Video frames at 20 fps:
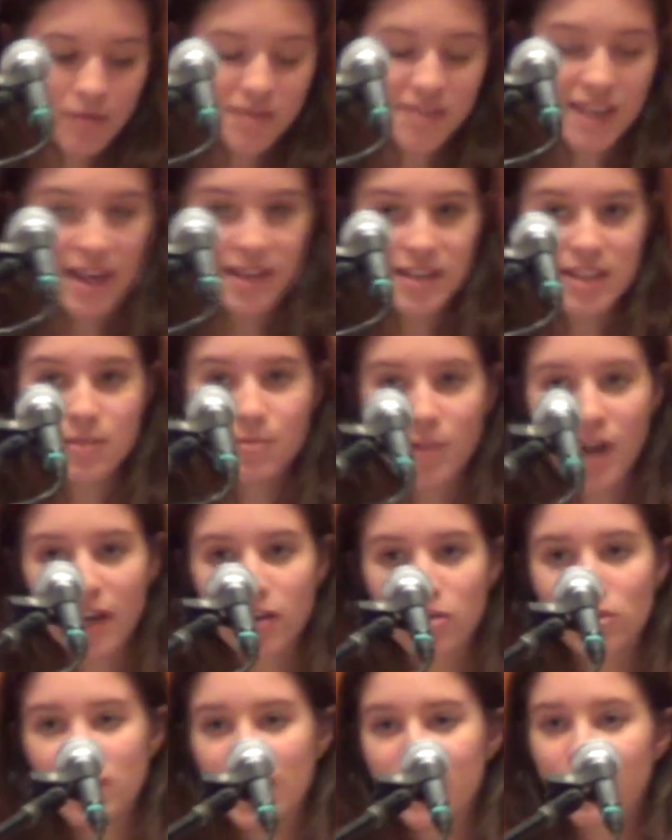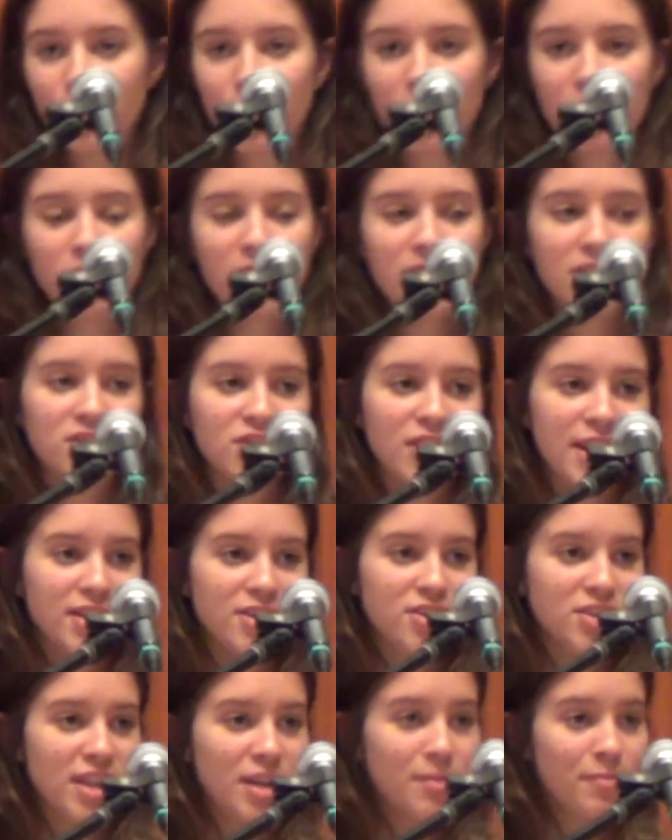Sandy, Michael and the Rotary
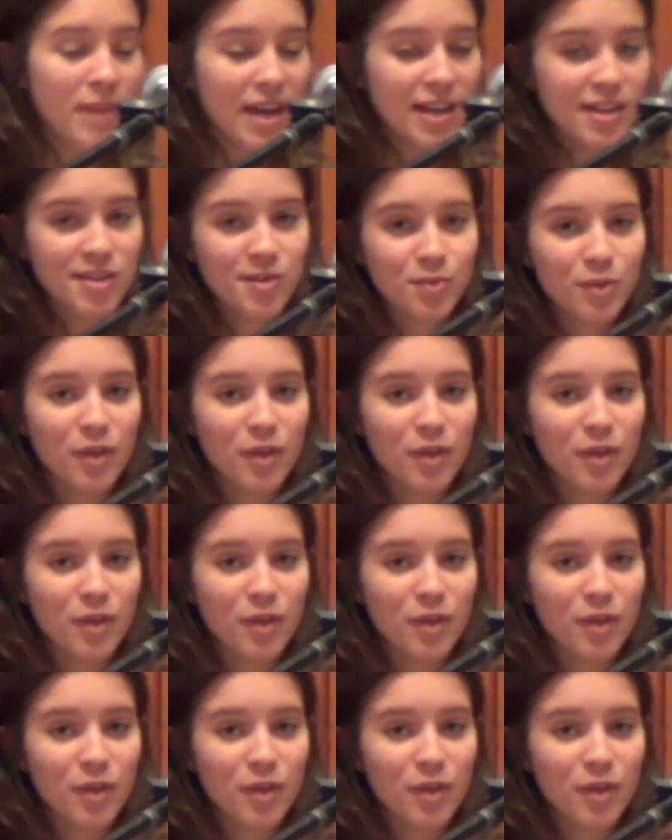Exchange team made